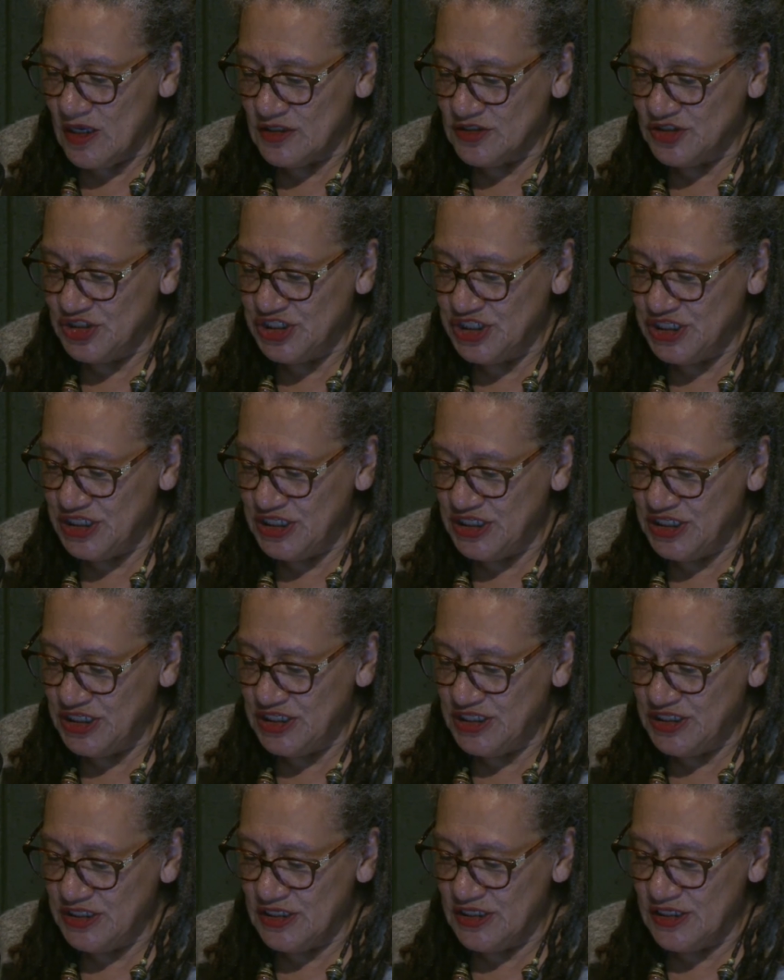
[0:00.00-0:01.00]

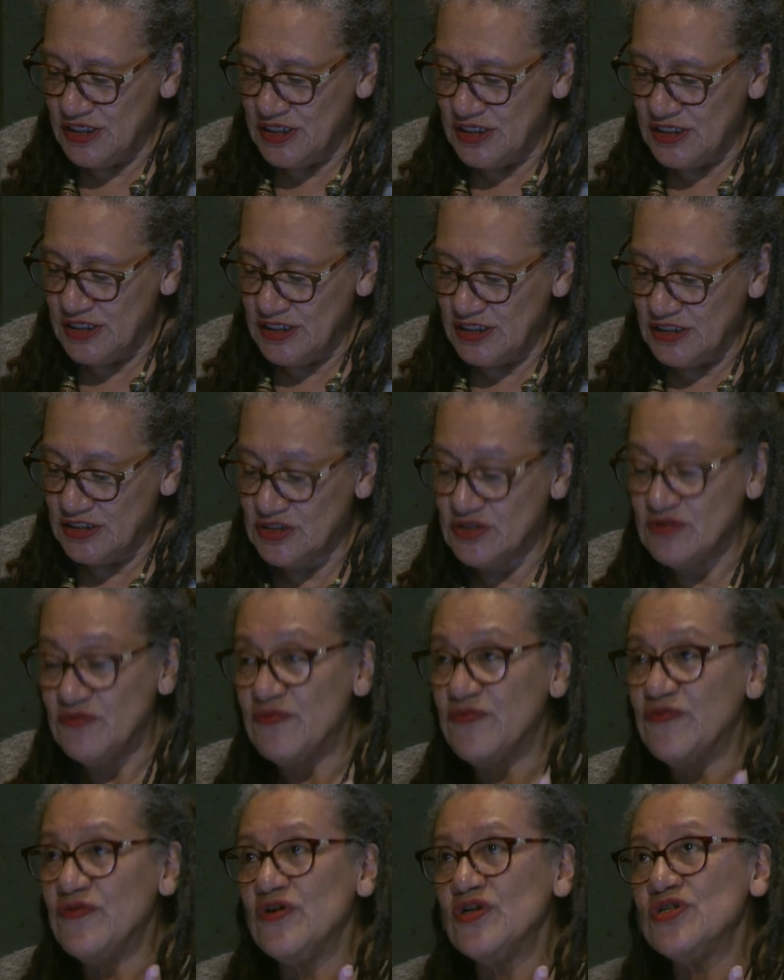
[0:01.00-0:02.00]
She is the
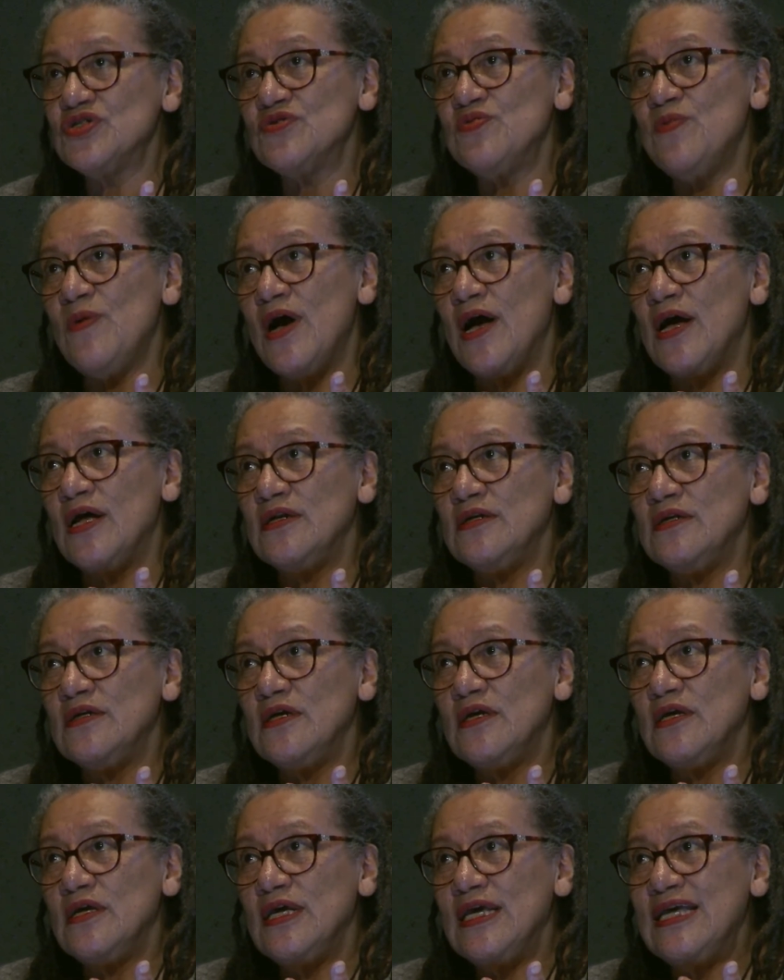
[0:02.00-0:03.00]
first one
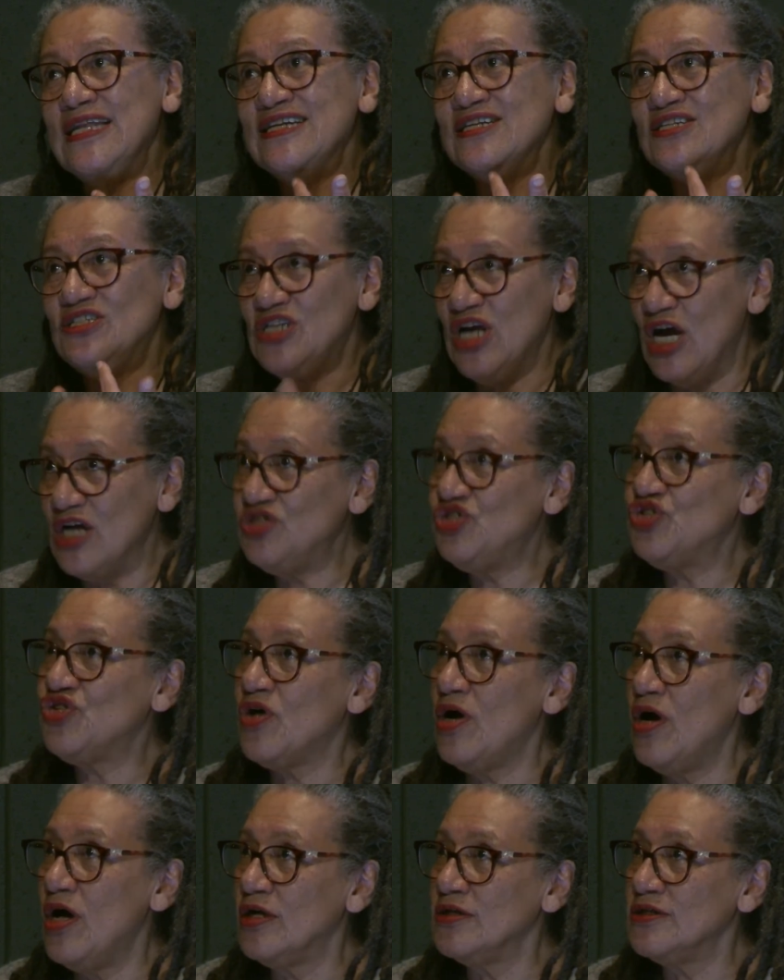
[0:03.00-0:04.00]
in the Dutch
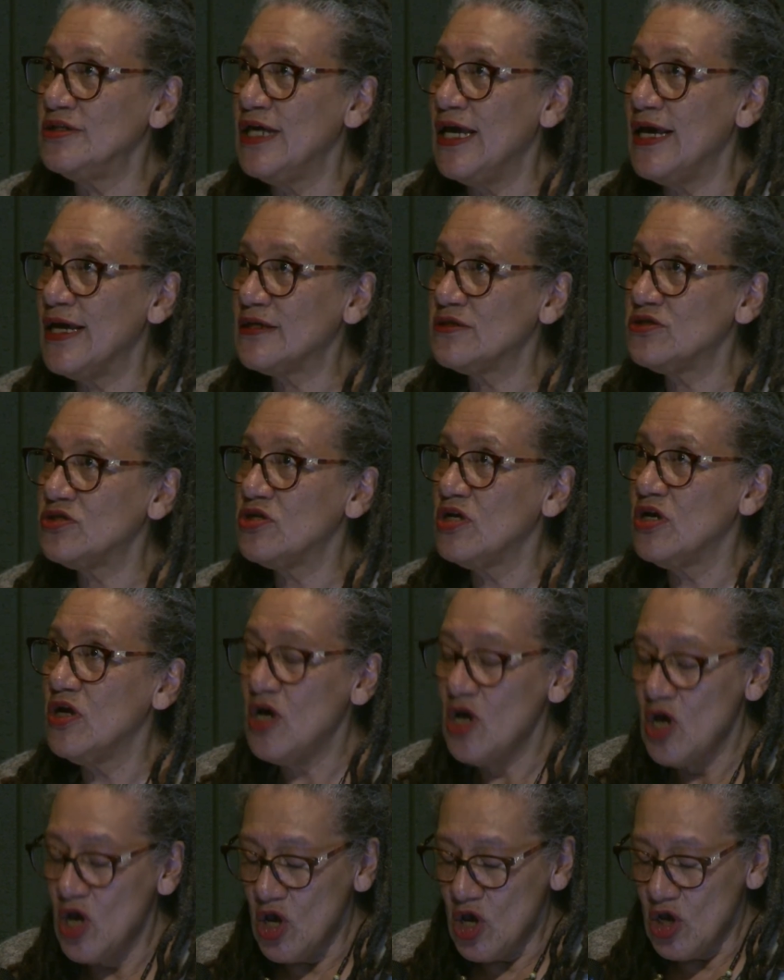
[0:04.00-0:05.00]
context
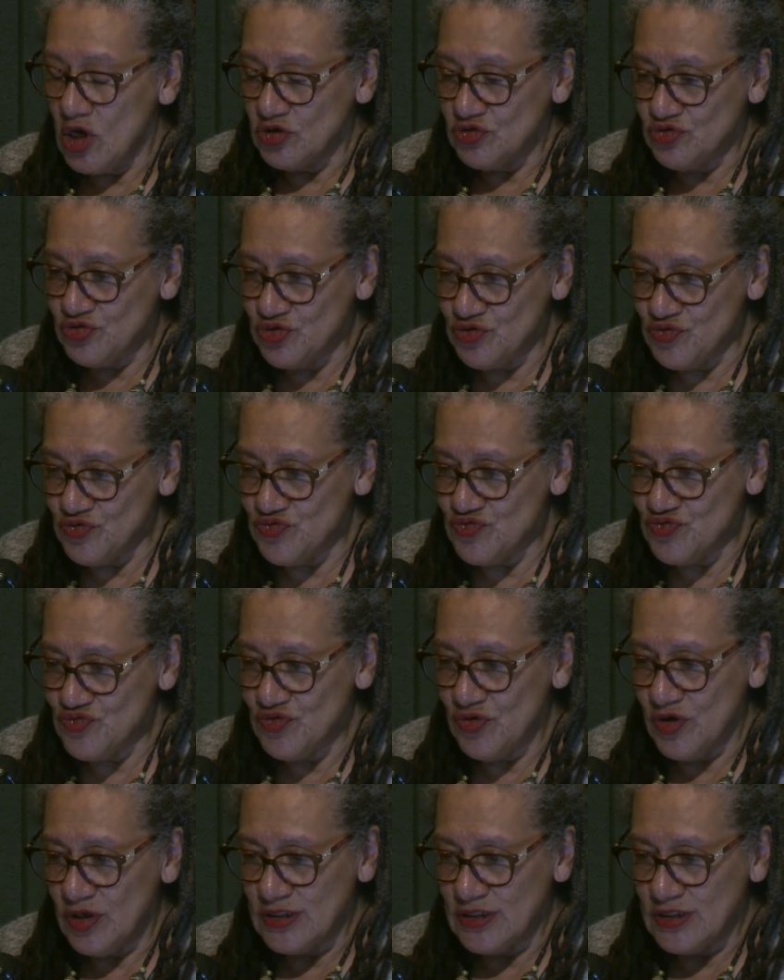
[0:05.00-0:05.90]
to